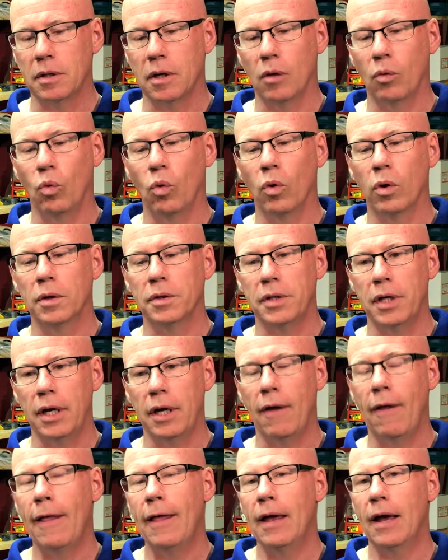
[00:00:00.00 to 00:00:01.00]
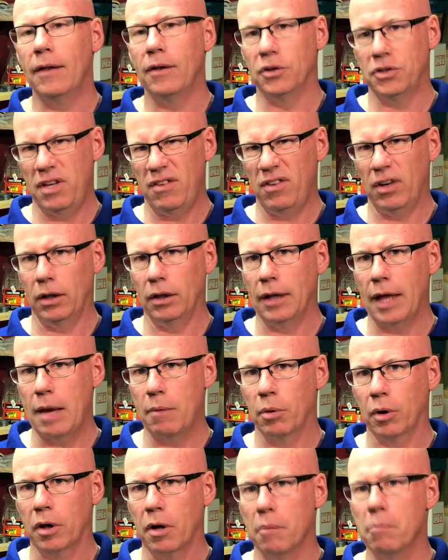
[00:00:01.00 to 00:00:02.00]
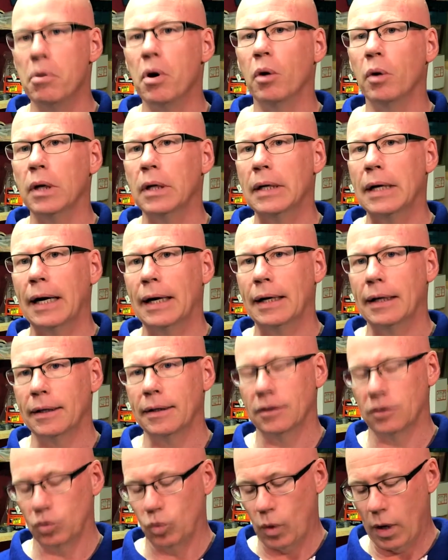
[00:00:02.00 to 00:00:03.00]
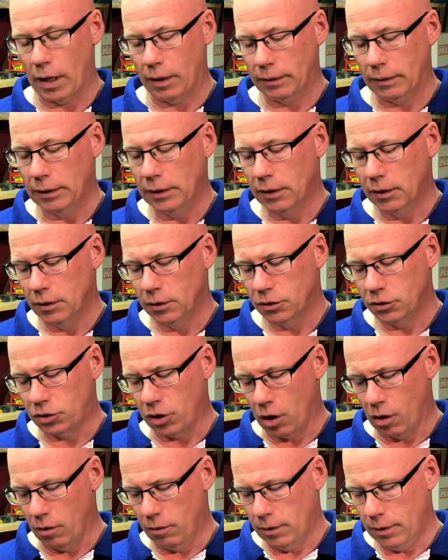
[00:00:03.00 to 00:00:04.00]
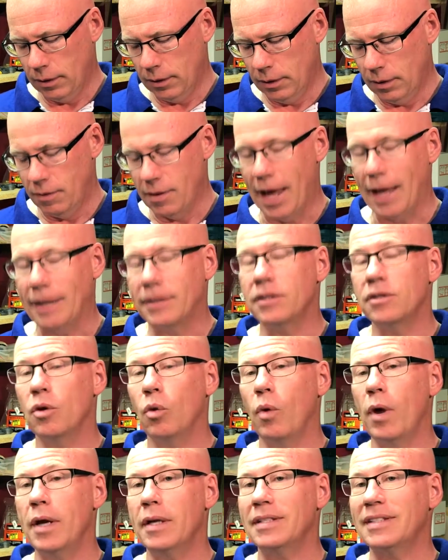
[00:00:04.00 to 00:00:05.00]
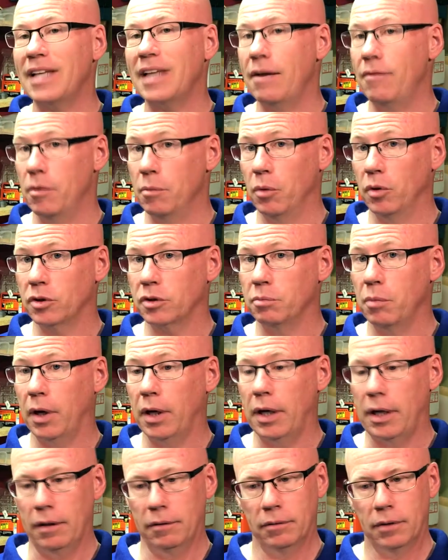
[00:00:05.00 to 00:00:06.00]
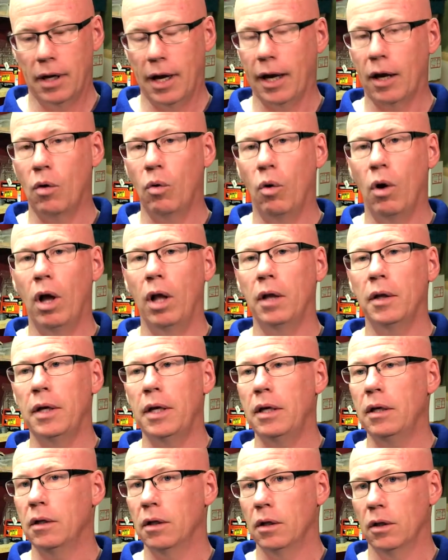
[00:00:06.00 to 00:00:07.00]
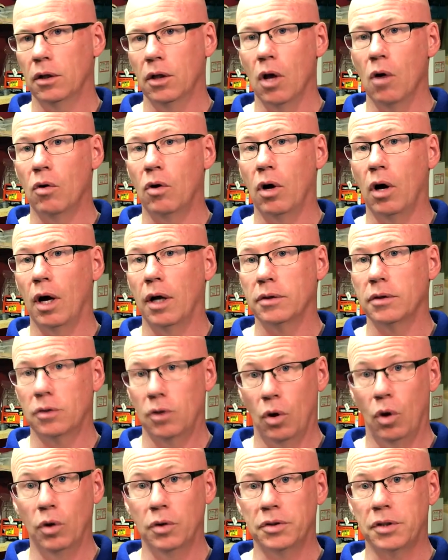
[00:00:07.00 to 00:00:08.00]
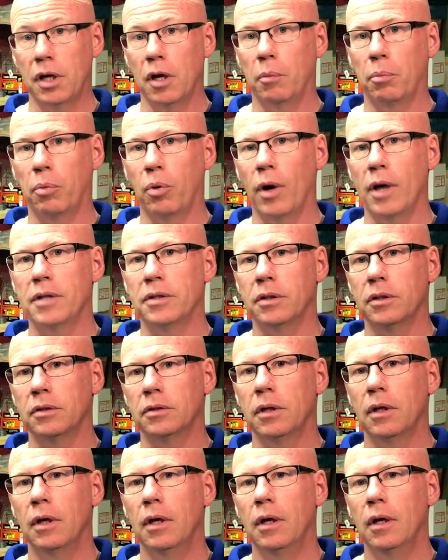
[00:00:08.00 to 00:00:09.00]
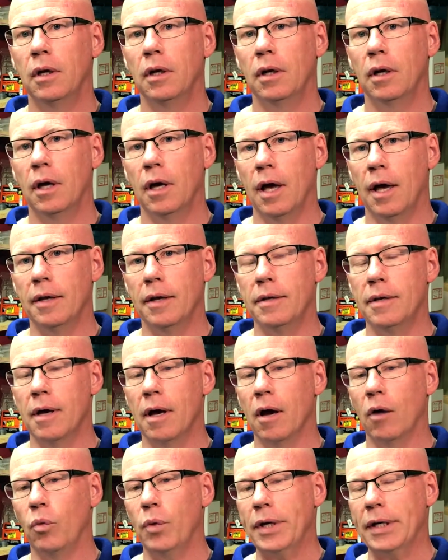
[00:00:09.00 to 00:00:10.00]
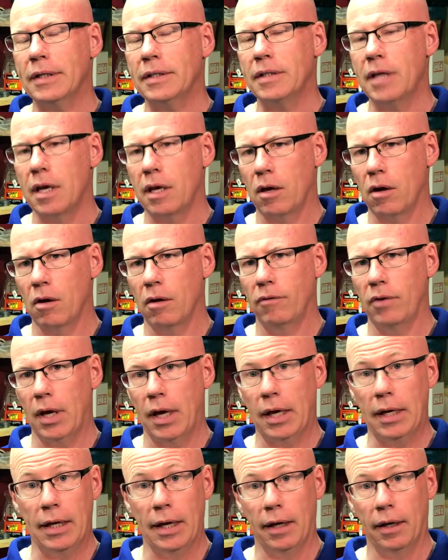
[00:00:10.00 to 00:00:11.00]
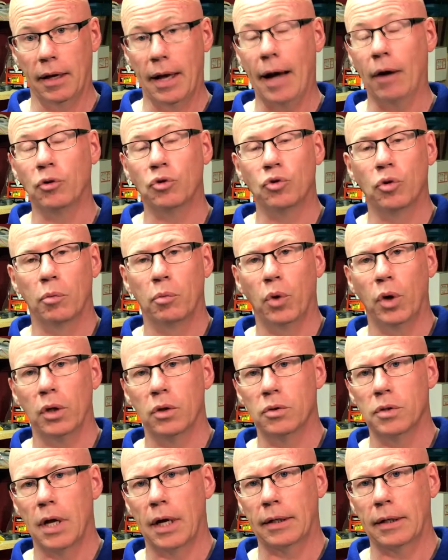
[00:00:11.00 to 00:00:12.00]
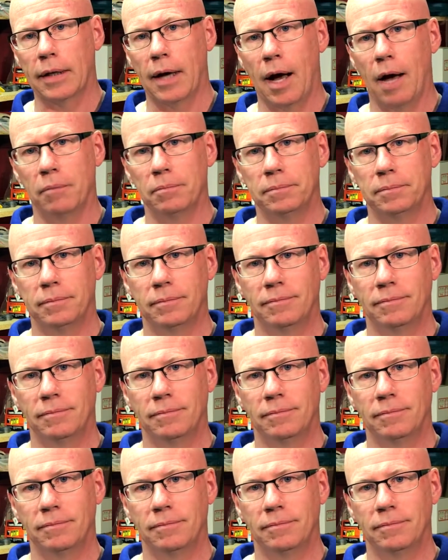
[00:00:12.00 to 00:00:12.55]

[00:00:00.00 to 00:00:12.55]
uh, warranty, and there's even a labor component on it as well. So that's the way to save the most money. High quality, low cost, wholesale prices, and uh, we can take care of you. Again, outdoorboiler.com.